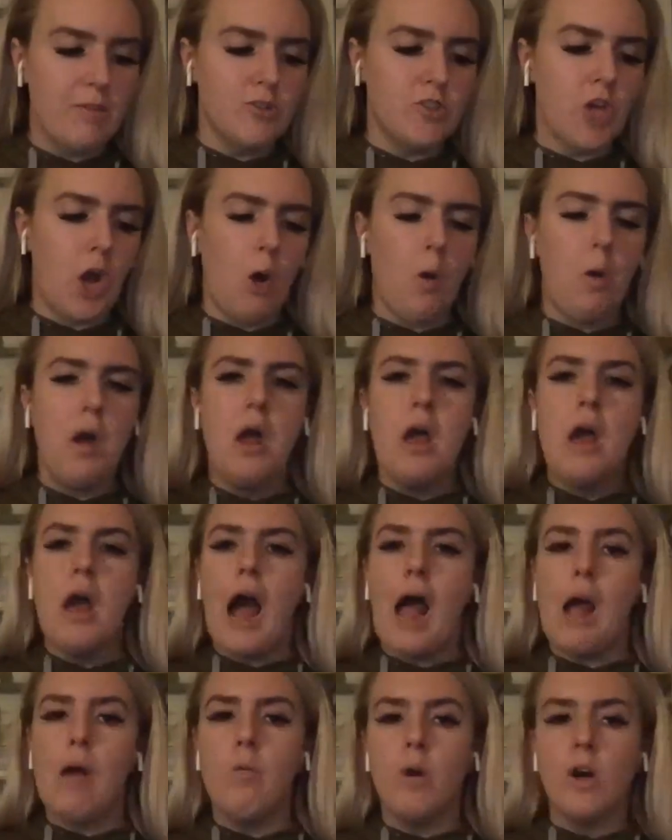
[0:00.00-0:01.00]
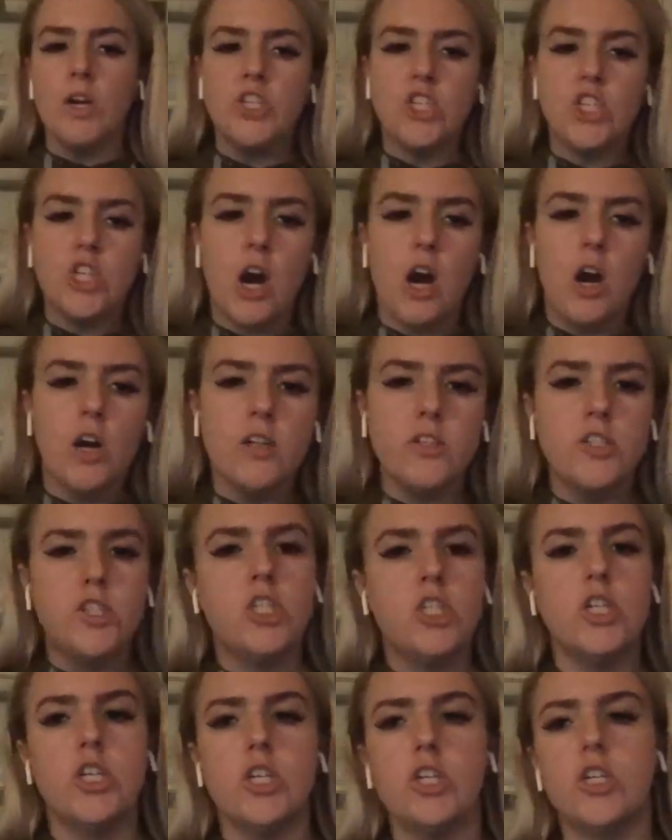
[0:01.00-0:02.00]
So I want y'all
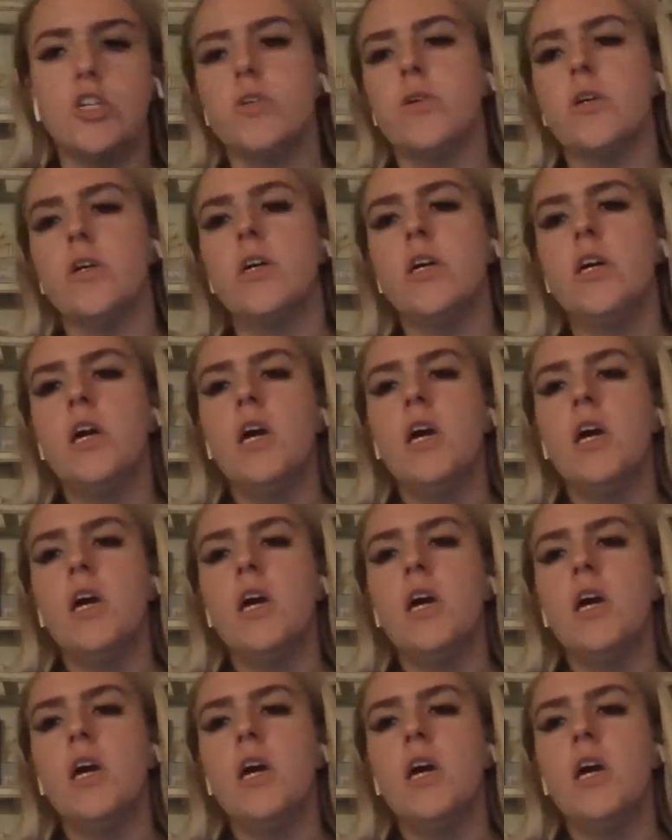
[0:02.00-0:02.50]
to